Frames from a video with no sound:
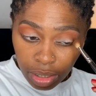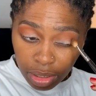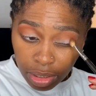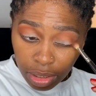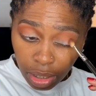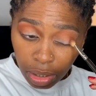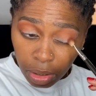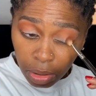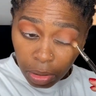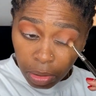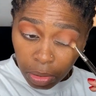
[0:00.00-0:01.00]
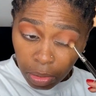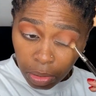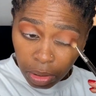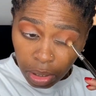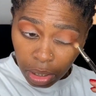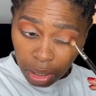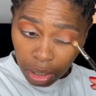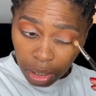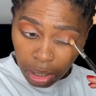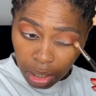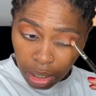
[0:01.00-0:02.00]
So
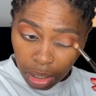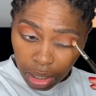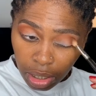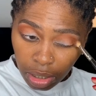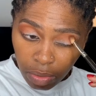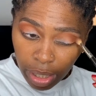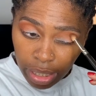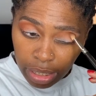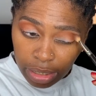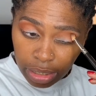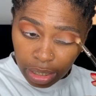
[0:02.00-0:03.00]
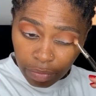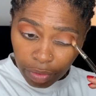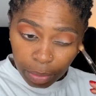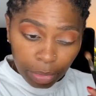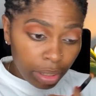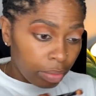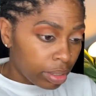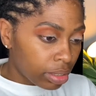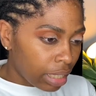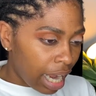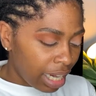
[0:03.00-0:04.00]
Queen and Slim for me was
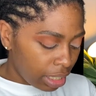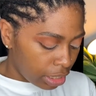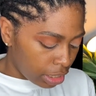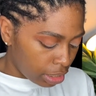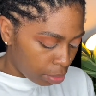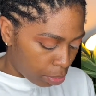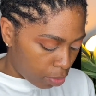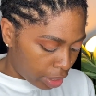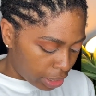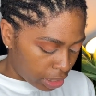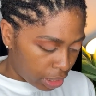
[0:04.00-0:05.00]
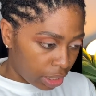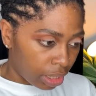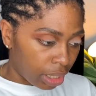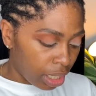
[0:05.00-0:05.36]
kind of disappointing.